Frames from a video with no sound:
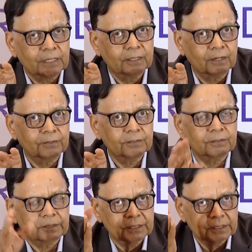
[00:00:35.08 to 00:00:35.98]

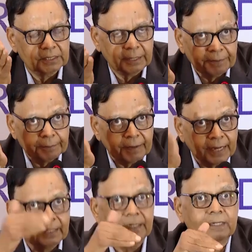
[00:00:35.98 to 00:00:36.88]
Now, stepping
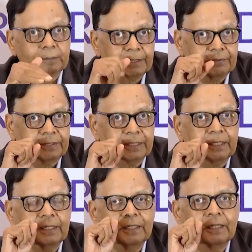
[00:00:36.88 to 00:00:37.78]
back a little bit
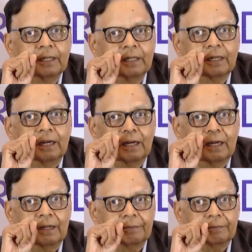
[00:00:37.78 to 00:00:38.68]
further,
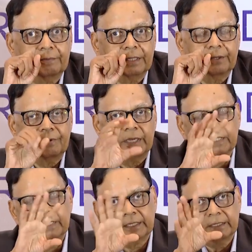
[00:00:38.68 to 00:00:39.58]
the way
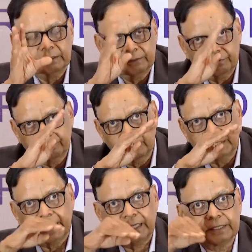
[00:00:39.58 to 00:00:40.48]
the full
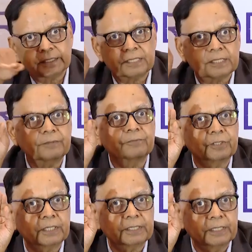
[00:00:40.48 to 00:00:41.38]
tax system
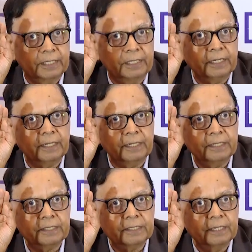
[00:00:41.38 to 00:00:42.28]
works in India
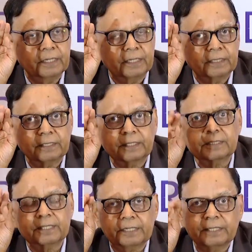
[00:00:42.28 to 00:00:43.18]
is that there
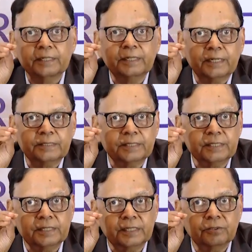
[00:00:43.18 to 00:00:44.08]
are certain
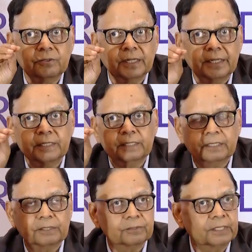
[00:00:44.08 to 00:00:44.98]
taxes that go
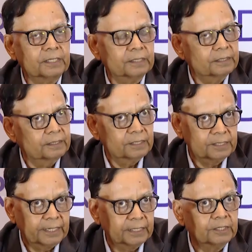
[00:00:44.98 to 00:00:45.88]
directly to the
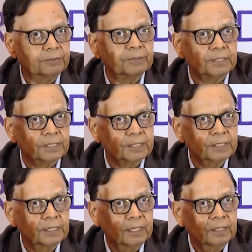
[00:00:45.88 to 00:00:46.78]
state governments.
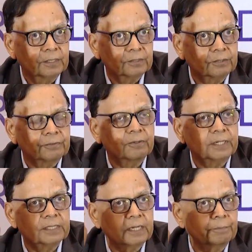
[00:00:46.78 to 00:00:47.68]
So, for
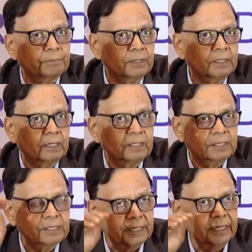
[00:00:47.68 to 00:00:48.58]
example,
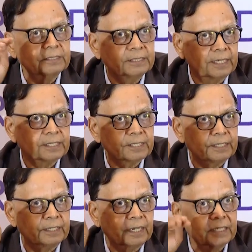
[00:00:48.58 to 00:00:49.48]
state
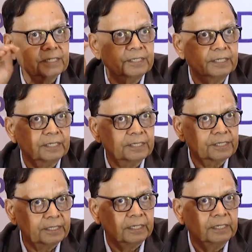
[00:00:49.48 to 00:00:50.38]
GST,
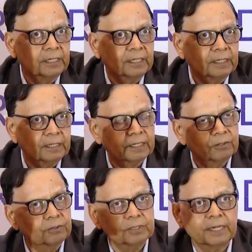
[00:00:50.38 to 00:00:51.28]
SGST, that
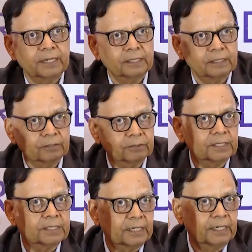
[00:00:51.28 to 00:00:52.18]
goes directly to
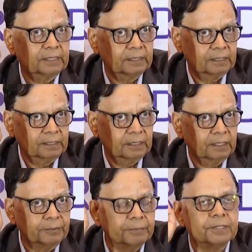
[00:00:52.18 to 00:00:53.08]
the state
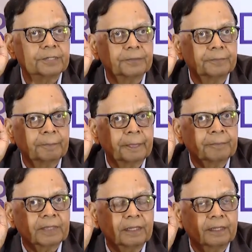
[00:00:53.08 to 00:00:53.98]
government.
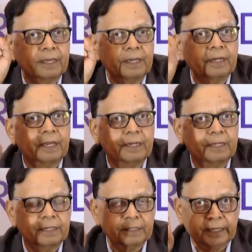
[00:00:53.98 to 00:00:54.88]
Then
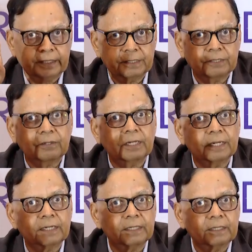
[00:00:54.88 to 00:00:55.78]
any taxes on
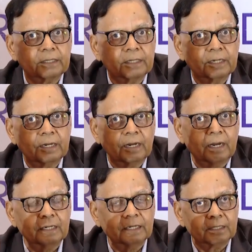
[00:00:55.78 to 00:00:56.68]
liquor
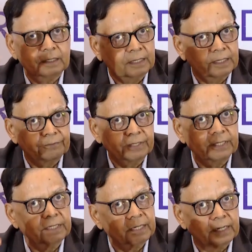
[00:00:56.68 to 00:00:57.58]
are
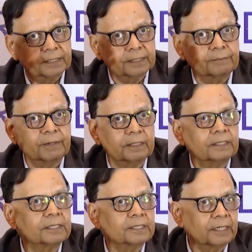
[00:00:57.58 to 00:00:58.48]
levied and collected by
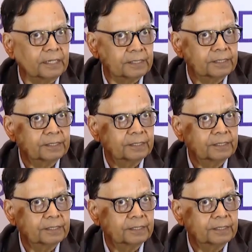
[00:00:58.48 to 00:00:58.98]
the state.